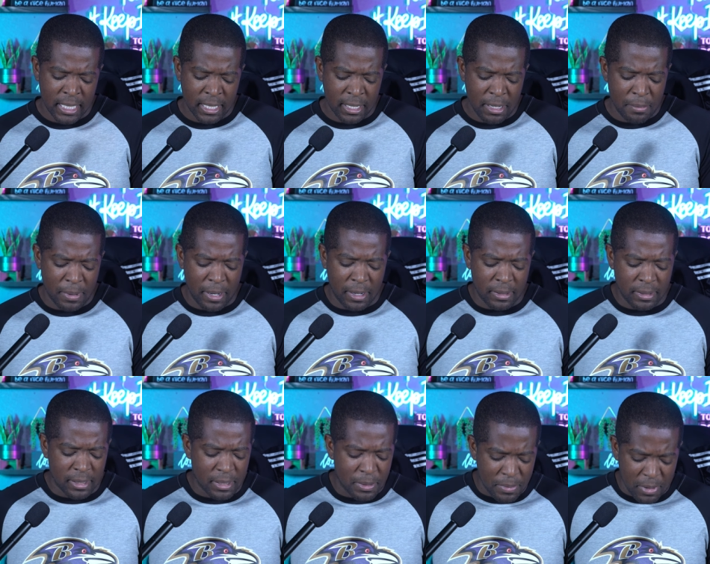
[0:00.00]

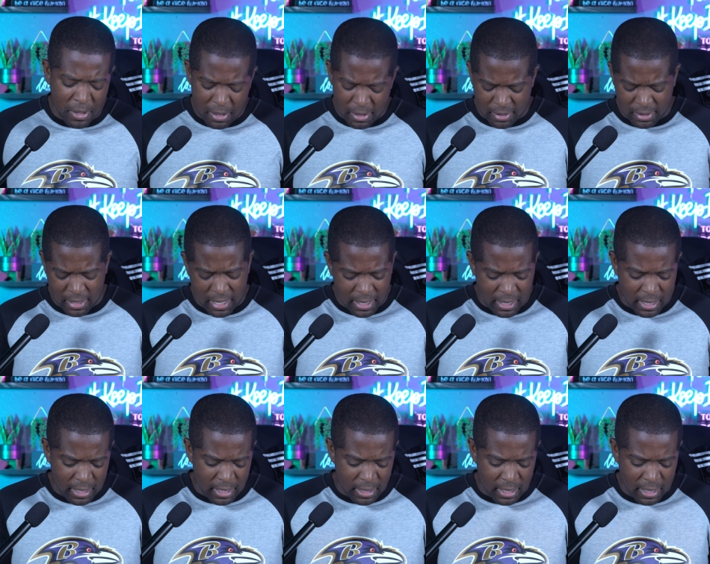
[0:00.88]
about Lamar saying
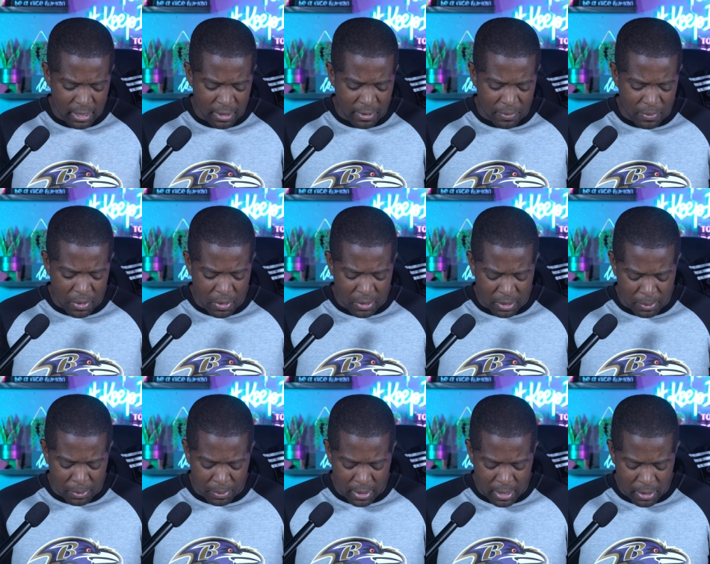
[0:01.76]
that he looked forward
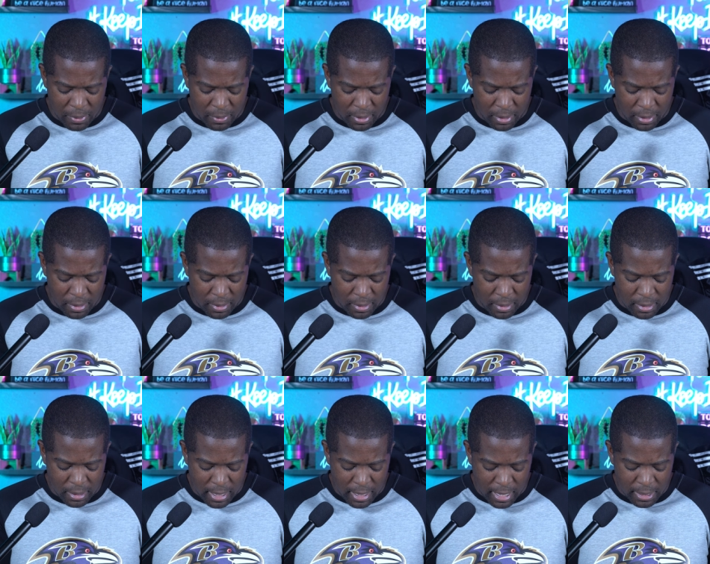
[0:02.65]
to playing with
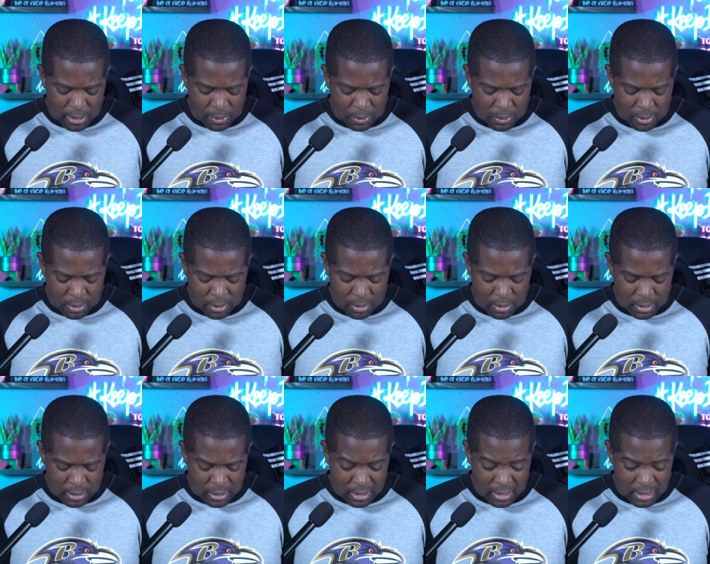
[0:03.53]

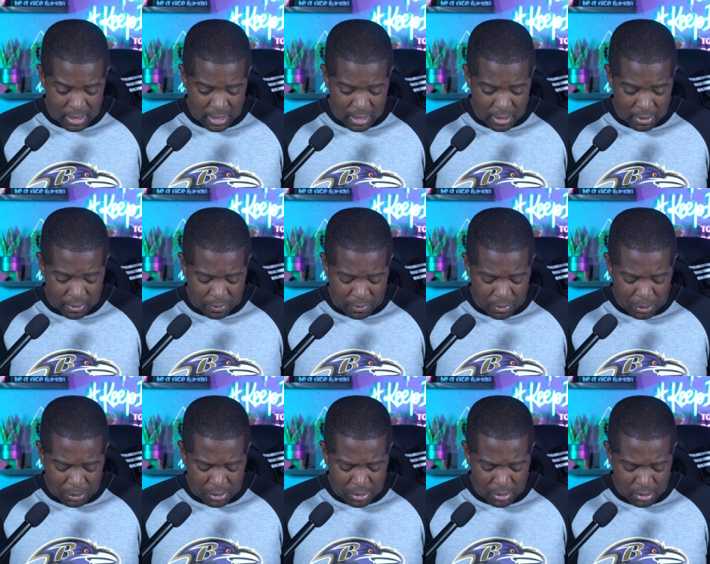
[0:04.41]
Hollywood in the
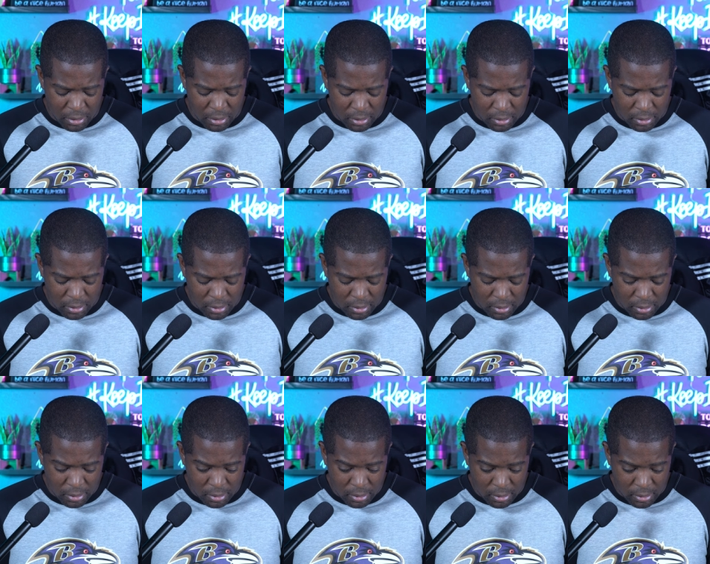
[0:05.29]
future.
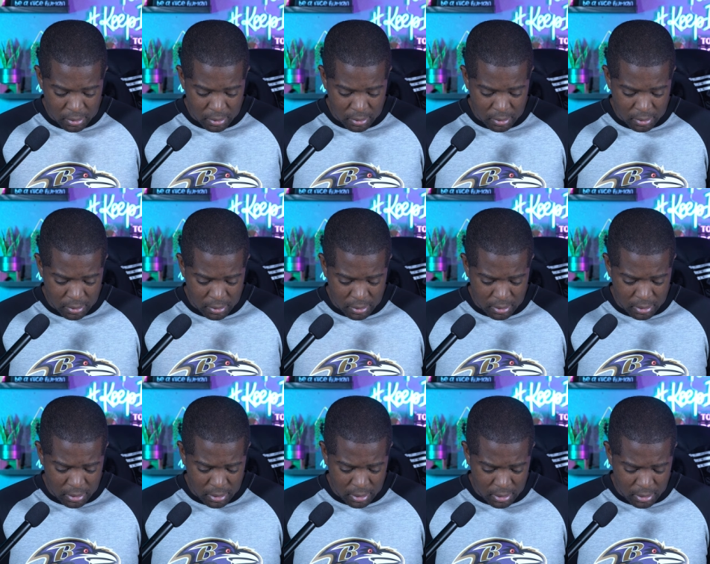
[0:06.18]

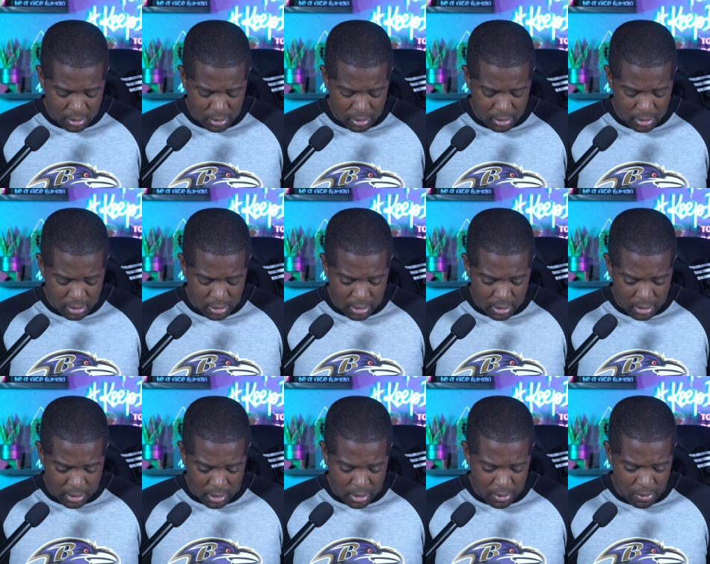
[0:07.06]
Uh, yeah,
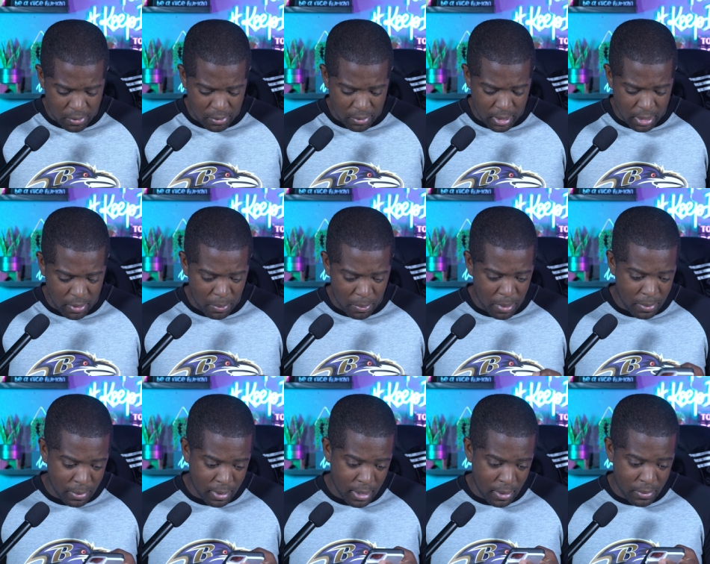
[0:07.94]
I, I don't I don't
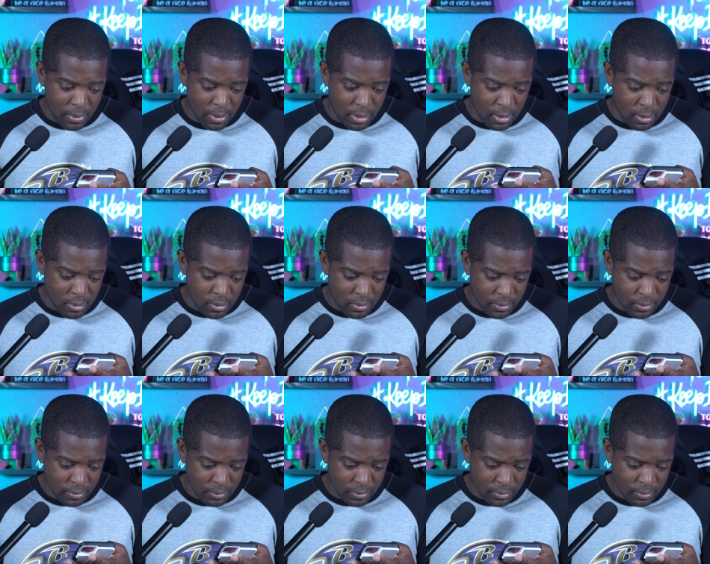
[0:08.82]
remember that one at all.